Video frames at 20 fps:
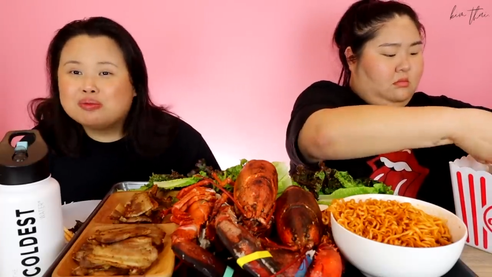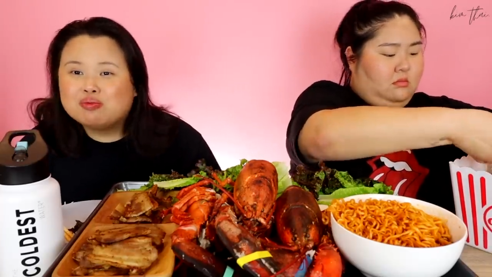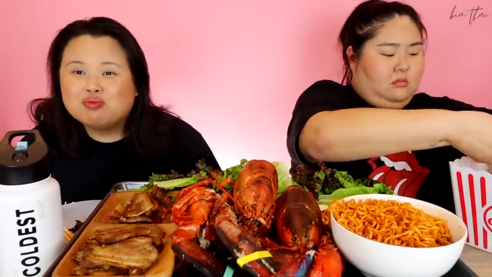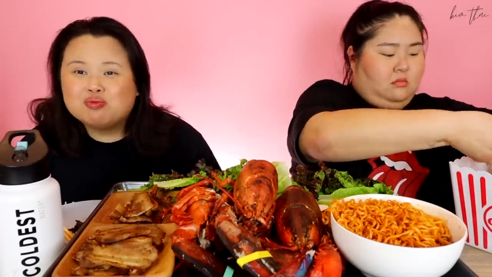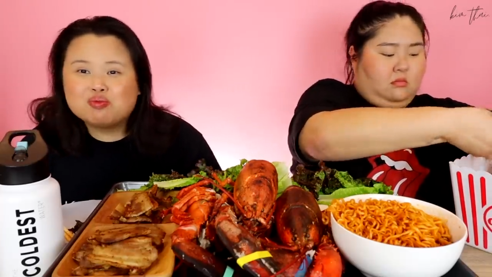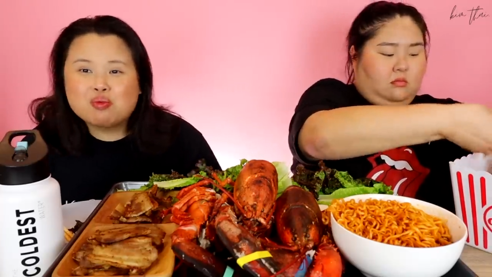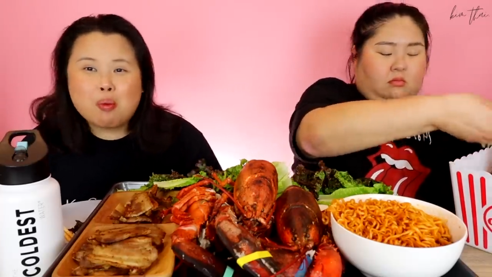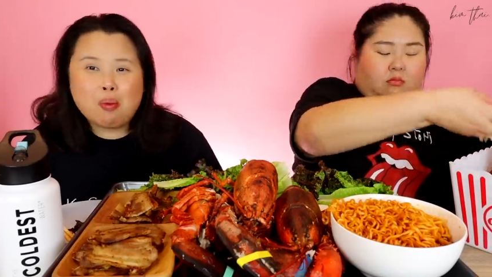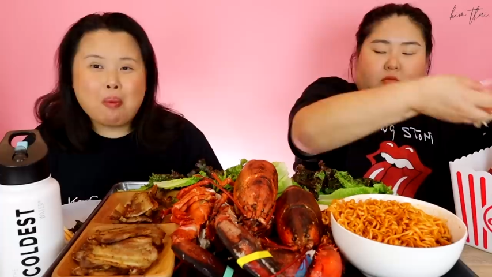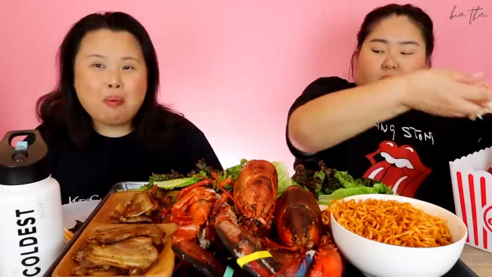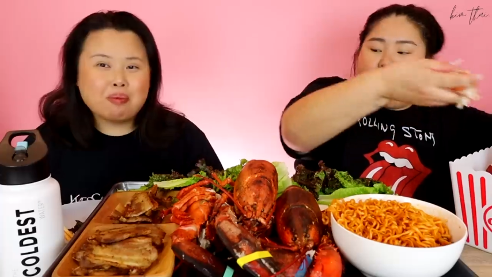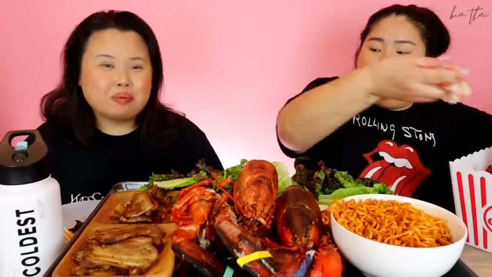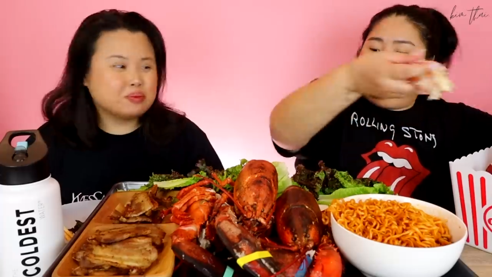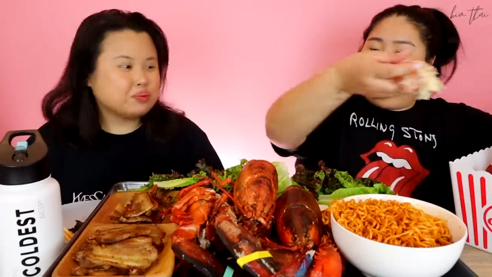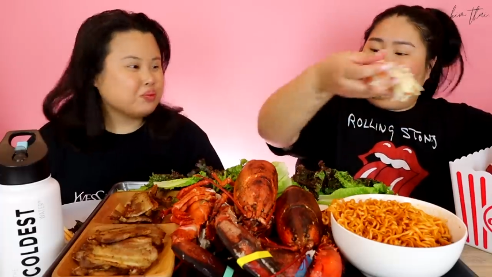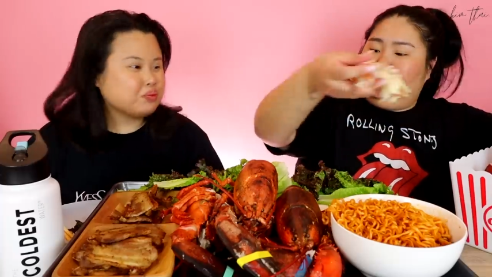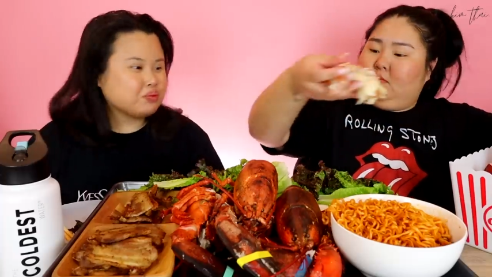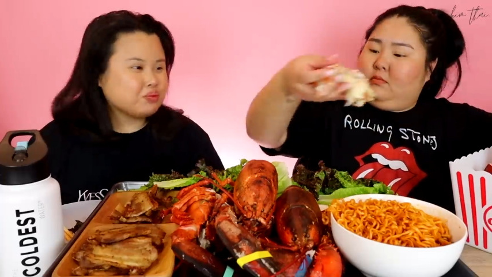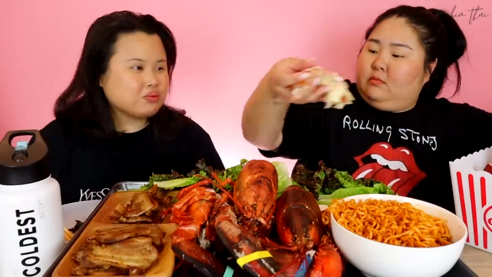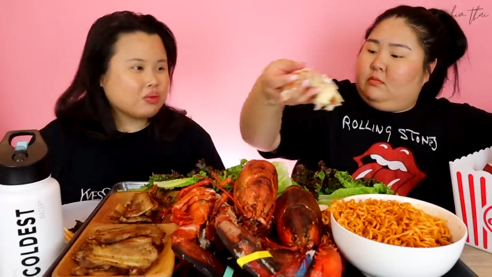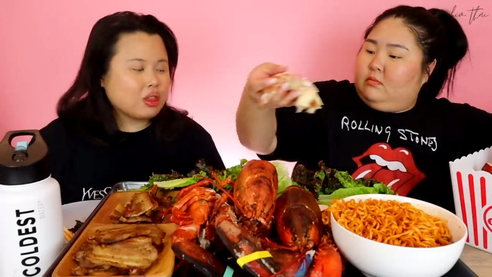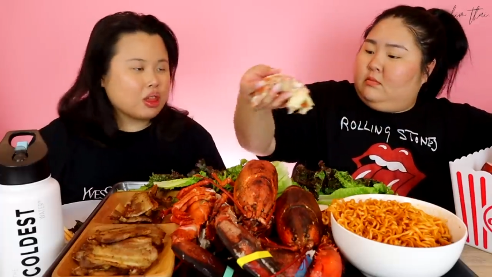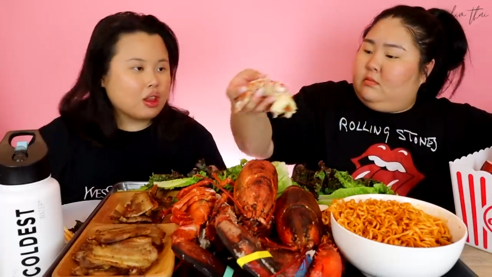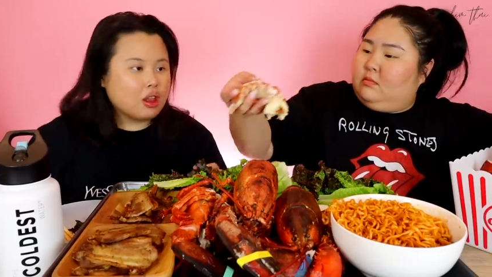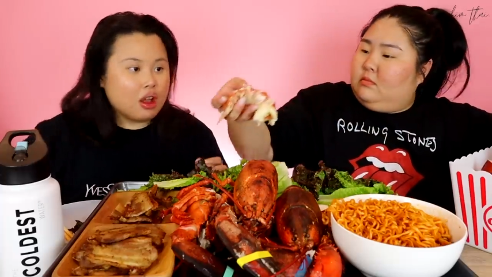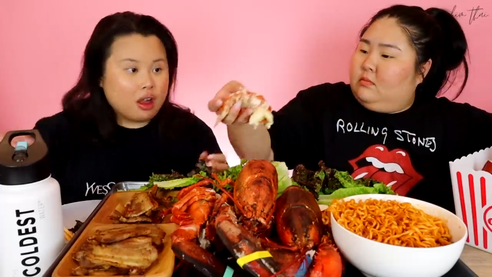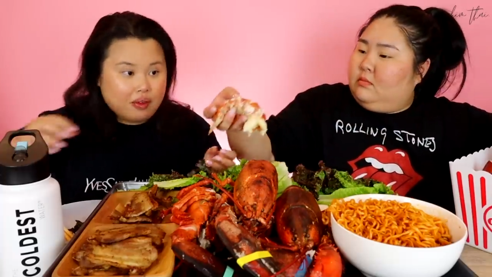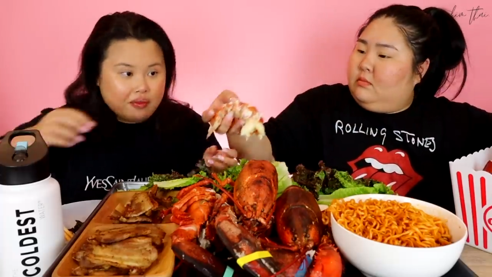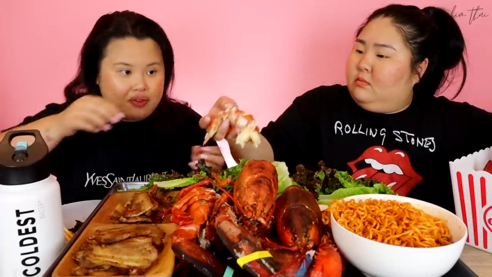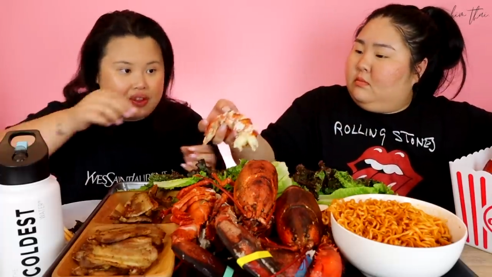Speaker 1: Hmm.
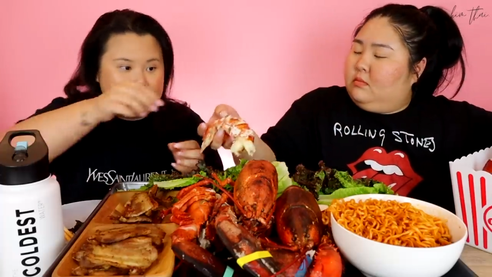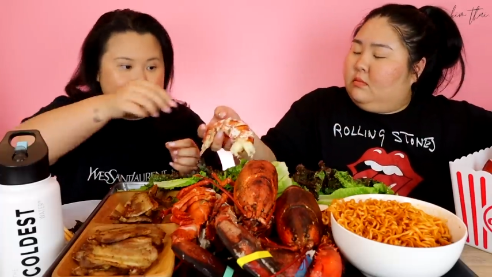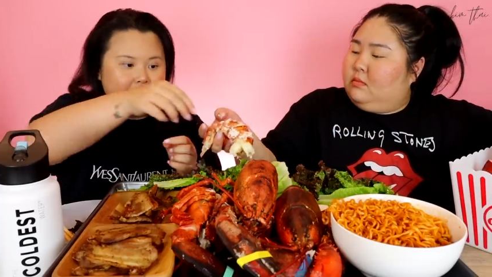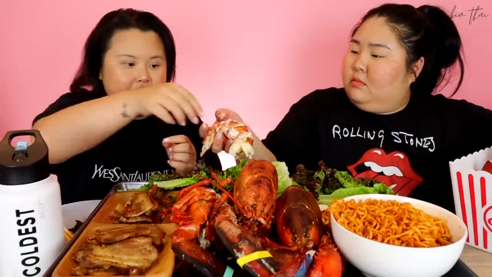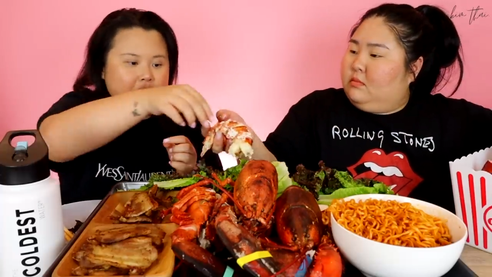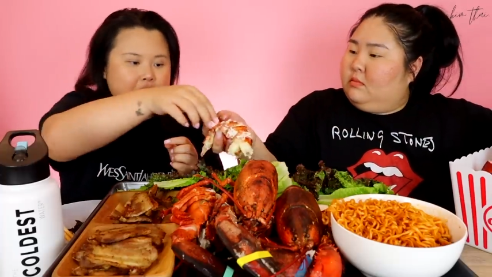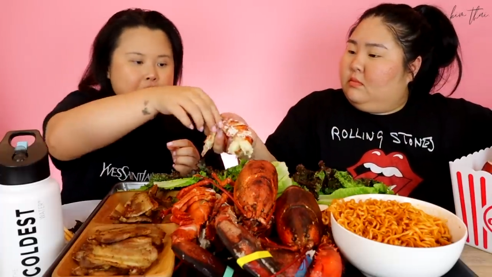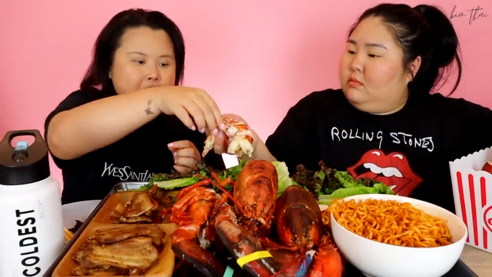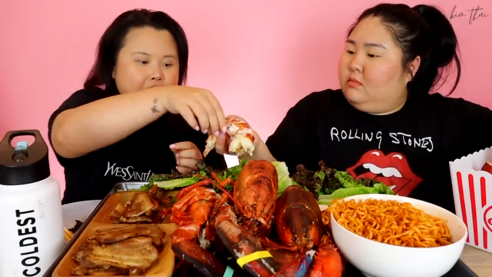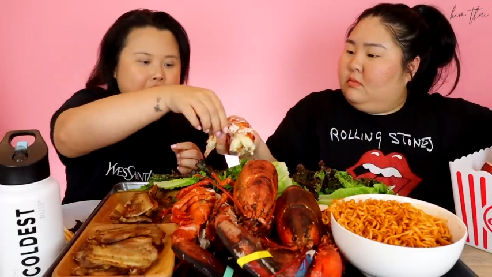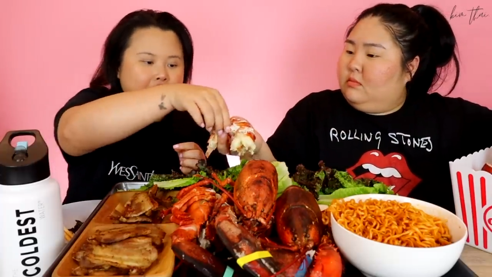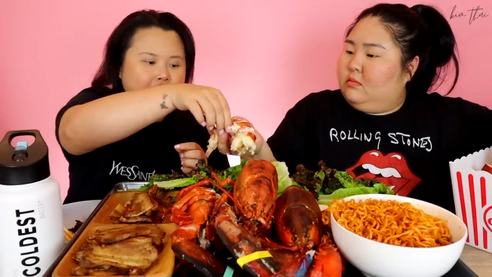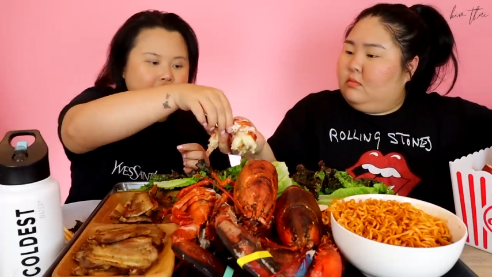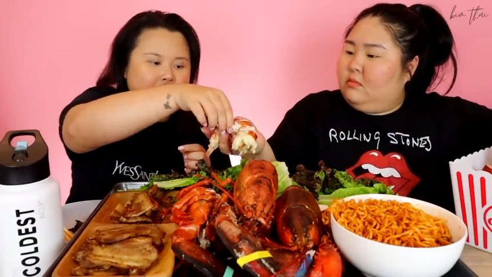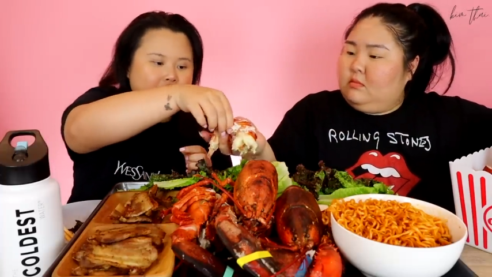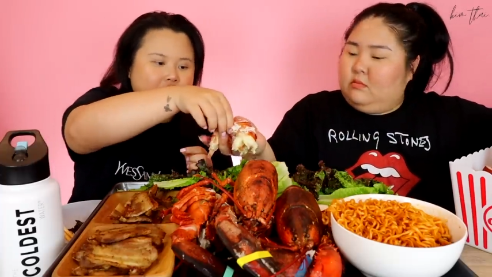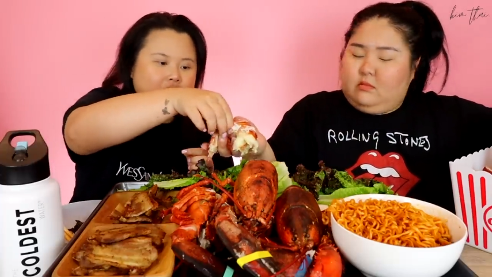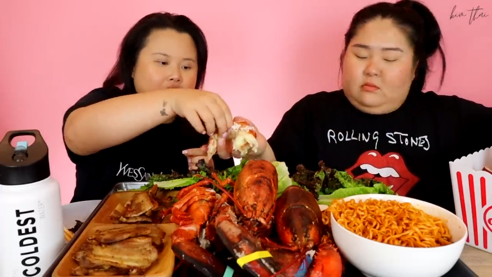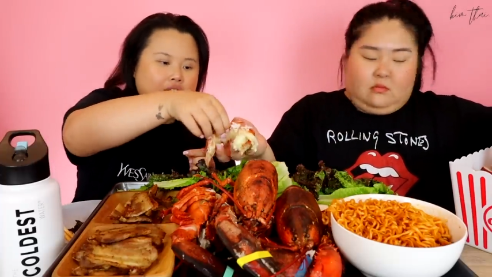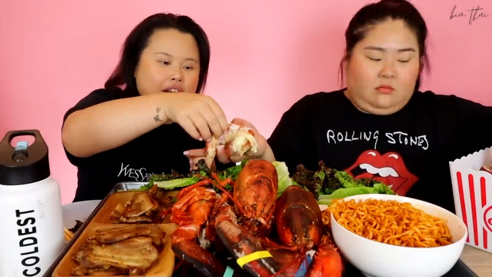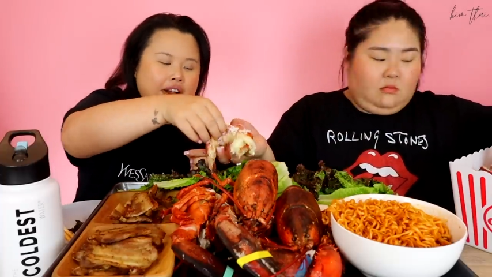Thank you very much.